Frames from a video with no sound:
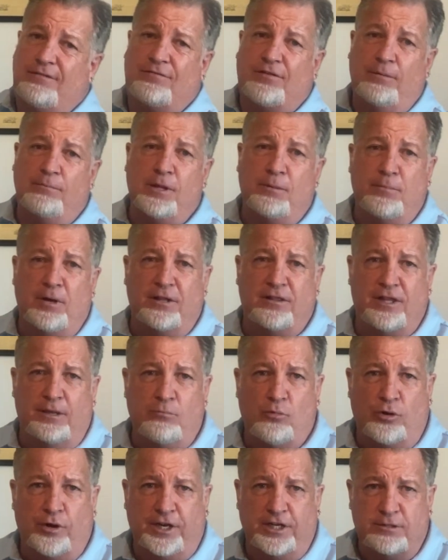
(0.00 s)
from the monthly
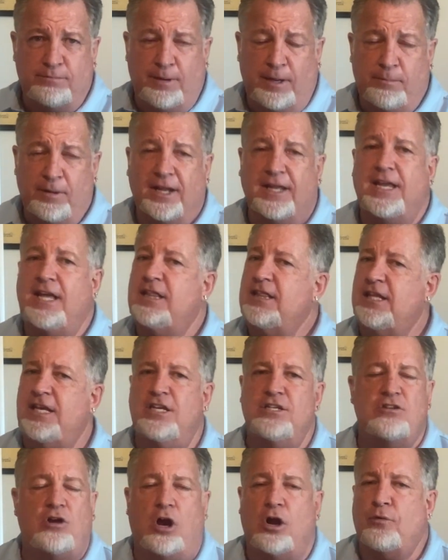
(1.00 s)
mortgage payment. Again,
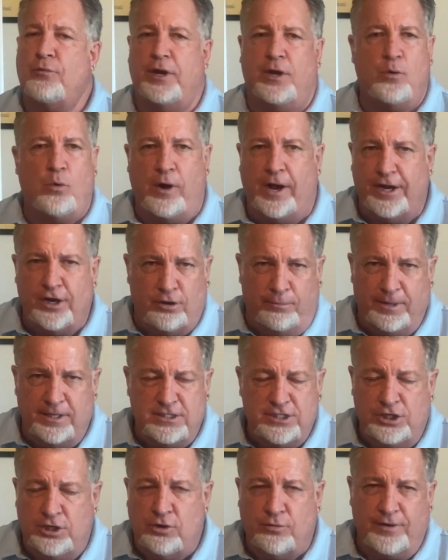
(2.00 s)
these aren't
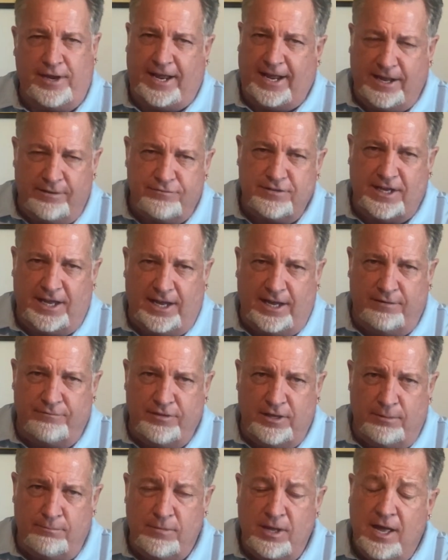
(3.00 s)
requirements. You don't have to have
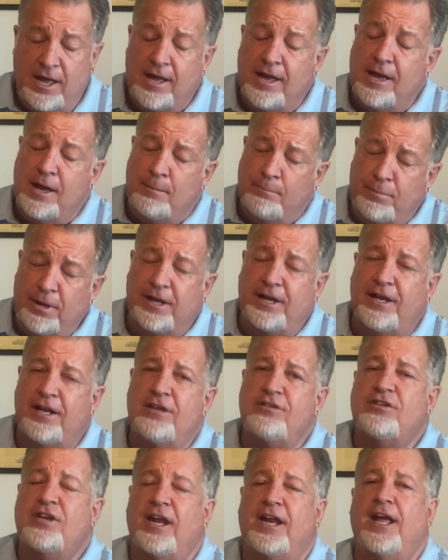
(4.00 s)
them, but it
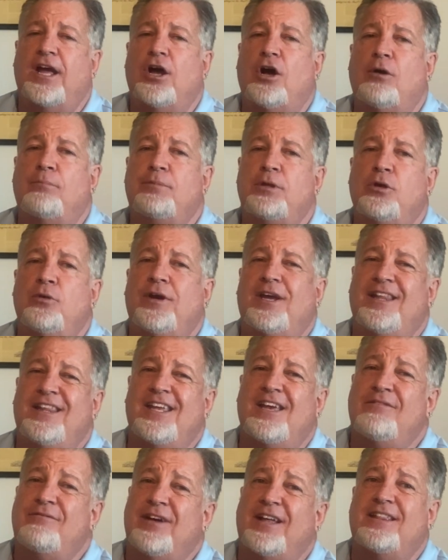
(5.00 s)
is going to help you in
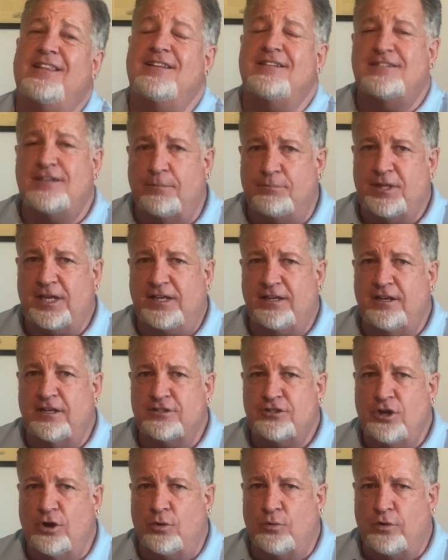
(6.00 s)
the event that something
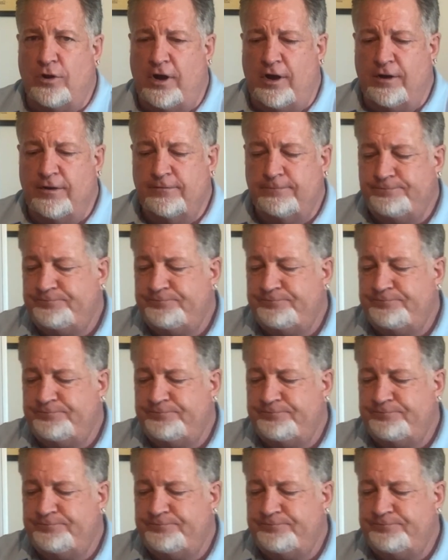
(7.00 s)
does go wrong.